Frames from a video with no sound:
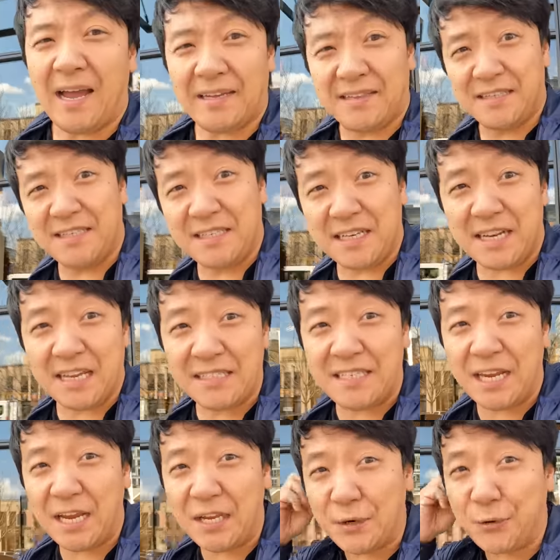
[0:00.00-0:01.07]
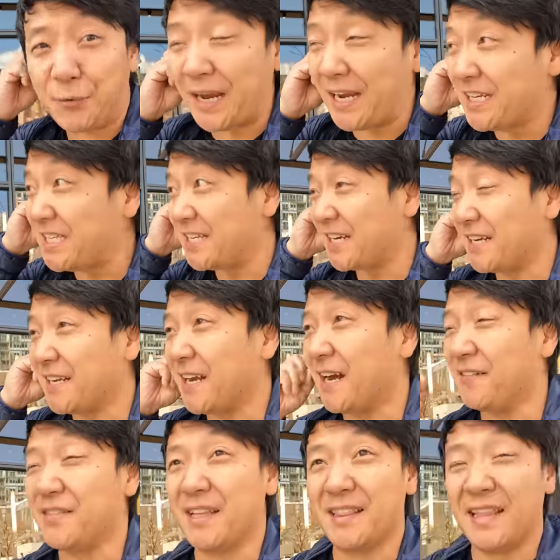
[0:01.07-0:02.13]
Hi, this is a continuation
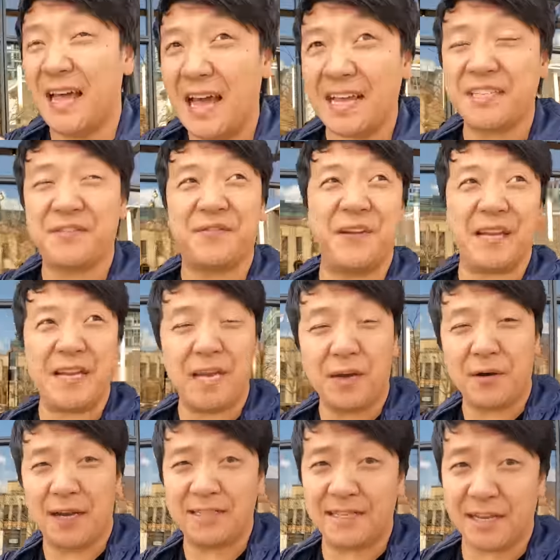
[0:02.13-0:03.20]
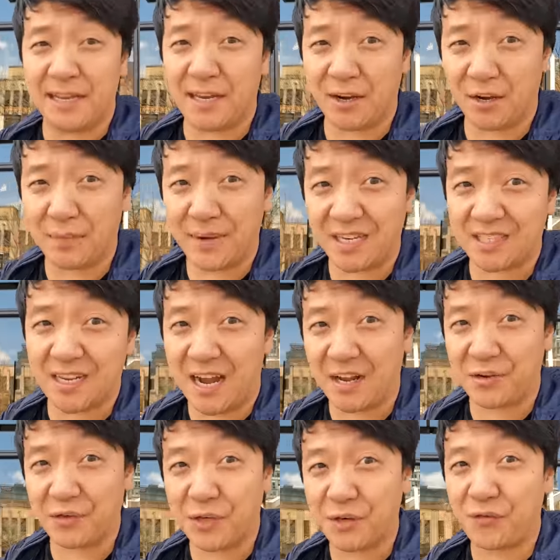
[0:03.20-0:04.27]
of the last video I did here in McDonald